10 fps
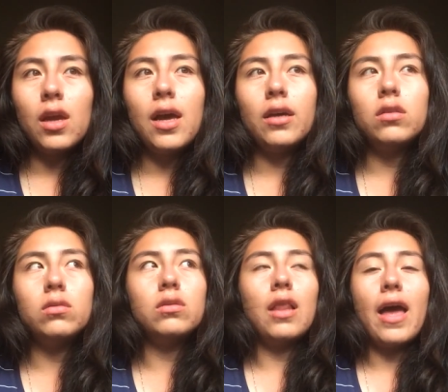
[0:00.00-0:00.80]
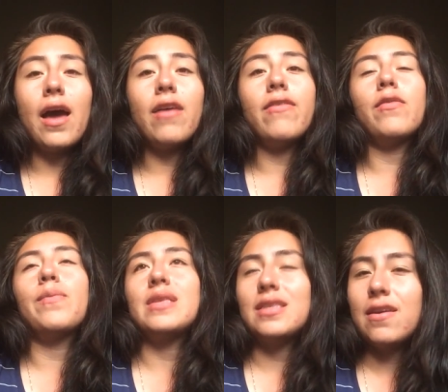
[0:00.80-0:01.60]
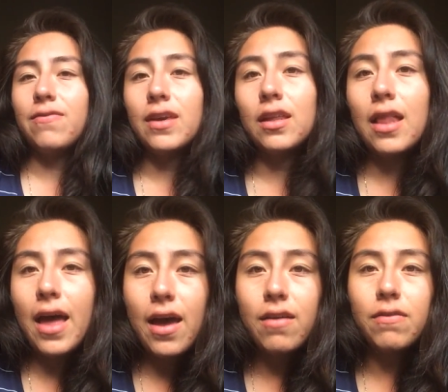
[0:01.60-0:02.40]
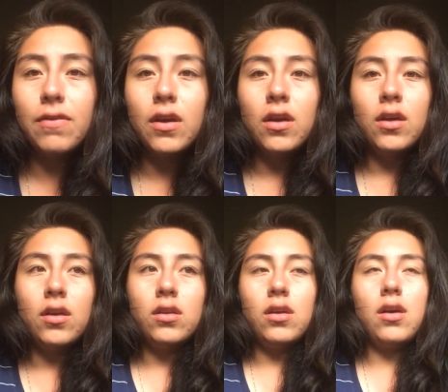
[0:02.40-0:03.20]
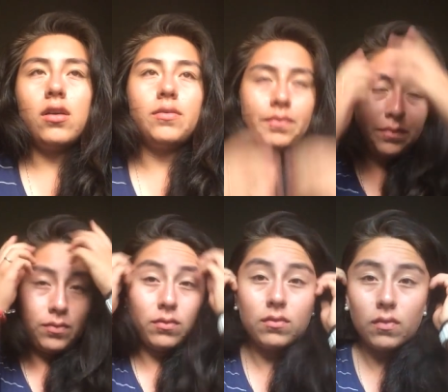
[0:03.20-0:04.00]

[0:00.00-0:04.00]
a good life a specific life um,